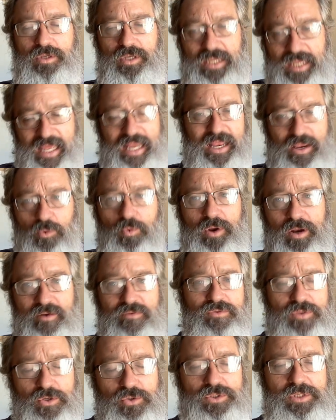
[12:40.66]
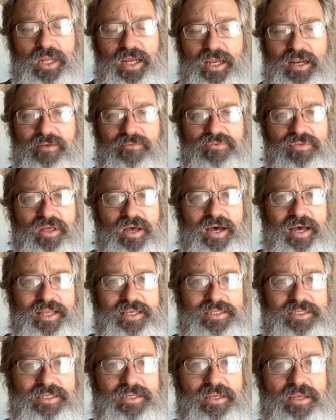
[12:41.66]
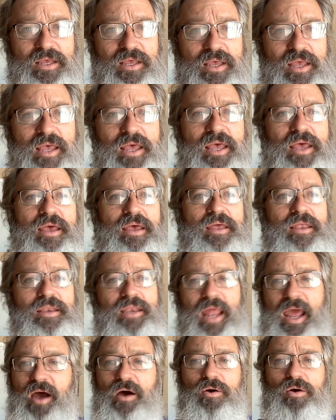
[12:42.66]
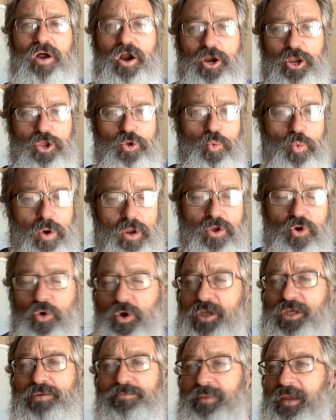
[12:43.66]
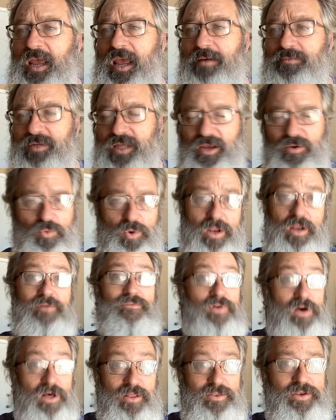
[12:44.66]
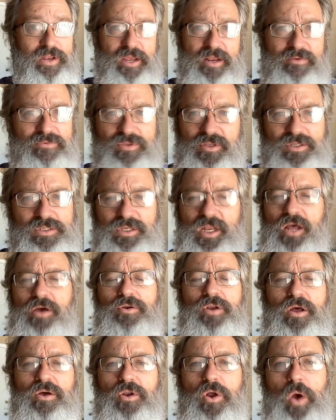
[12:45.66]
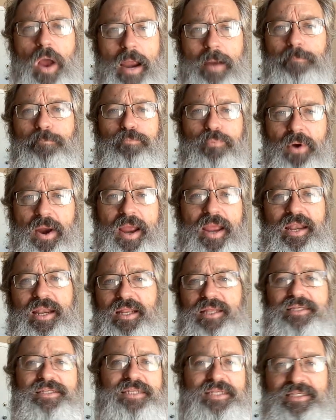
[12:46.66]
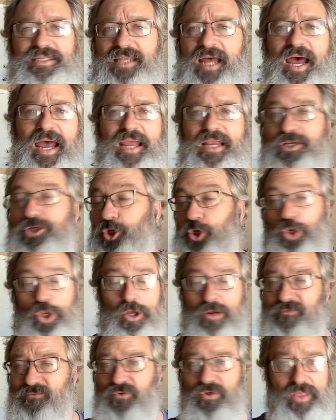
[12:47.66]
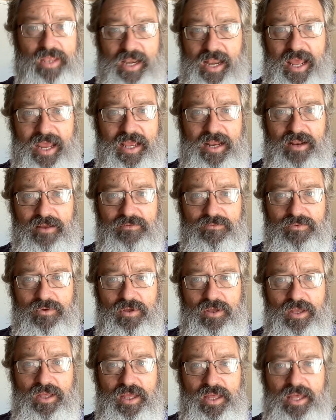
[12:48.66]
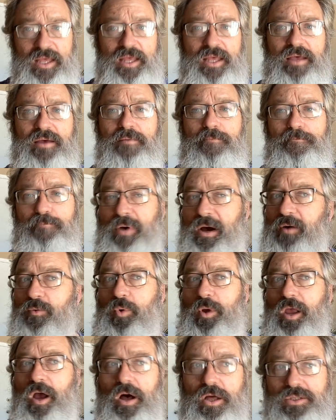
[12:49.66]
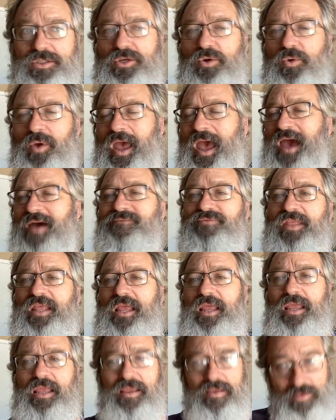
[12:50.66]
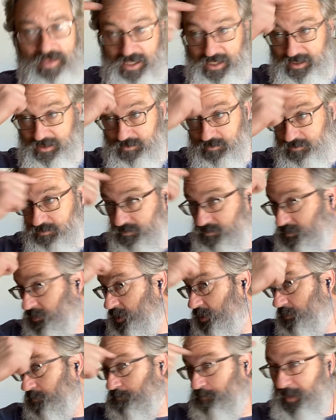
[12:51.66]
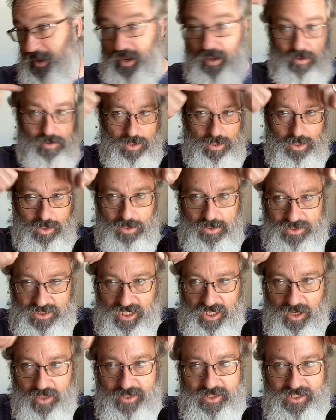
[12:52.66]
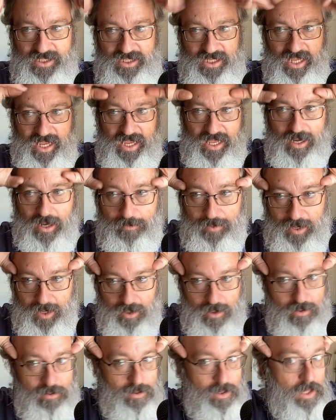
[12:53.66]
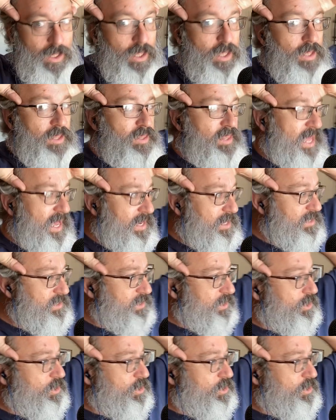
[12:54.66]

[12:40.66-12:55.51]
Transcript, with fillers: getting rid of those negative thoughts. Now, are you going to be able to get rid of all negative thoughts? No, no, no. Our brain is designed to look for the negative. But we also have the this big, you know, see all the skin up here? That is a